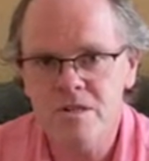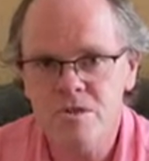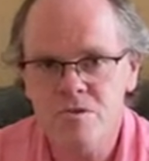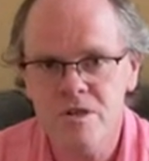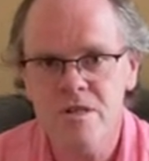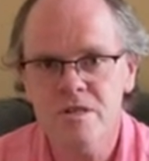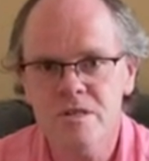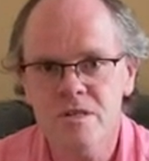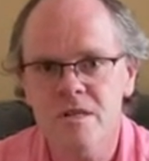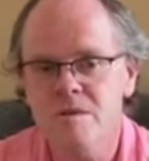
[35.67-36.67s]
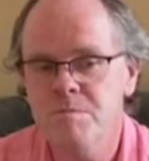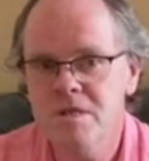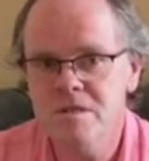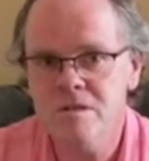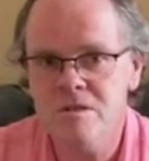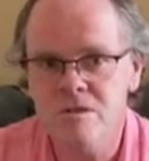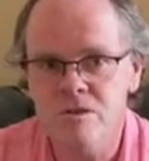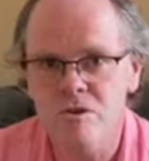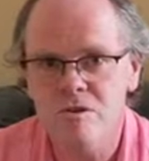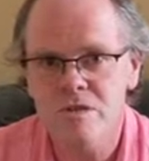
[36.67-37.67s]
So Jesus sent Peter and
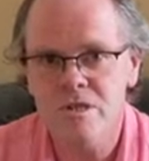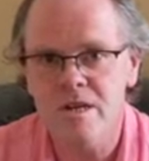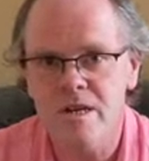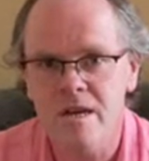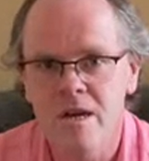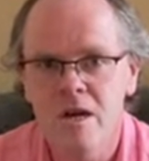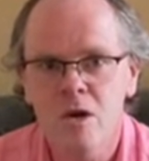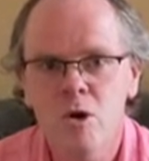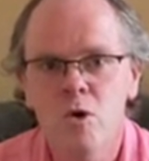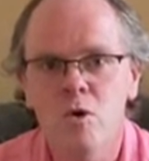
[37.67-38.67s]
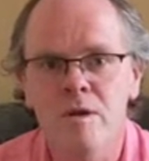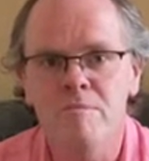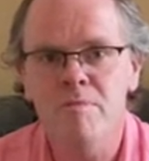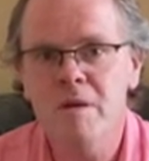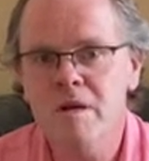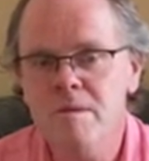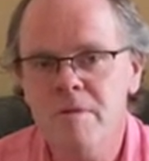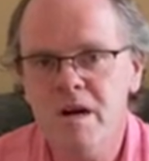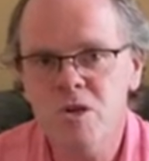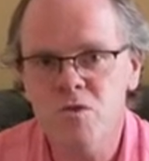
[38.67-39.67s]
John, saying, "Go and prepare the
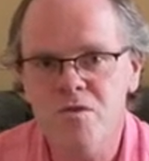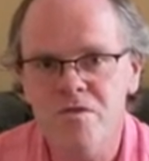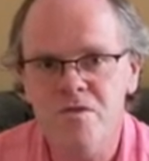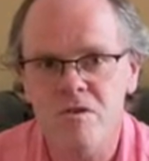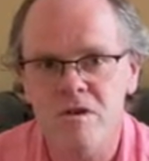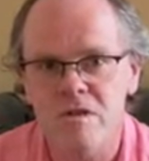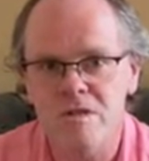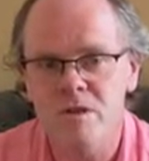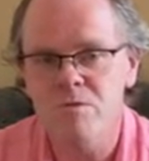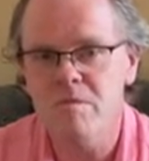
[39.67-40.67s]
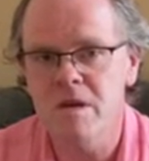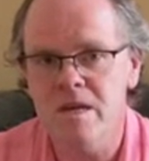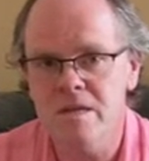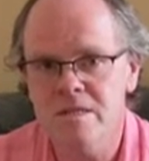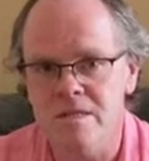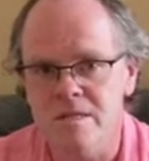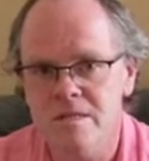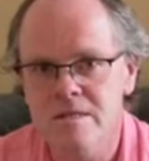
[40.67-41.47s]
Passover for us, that we may eat it."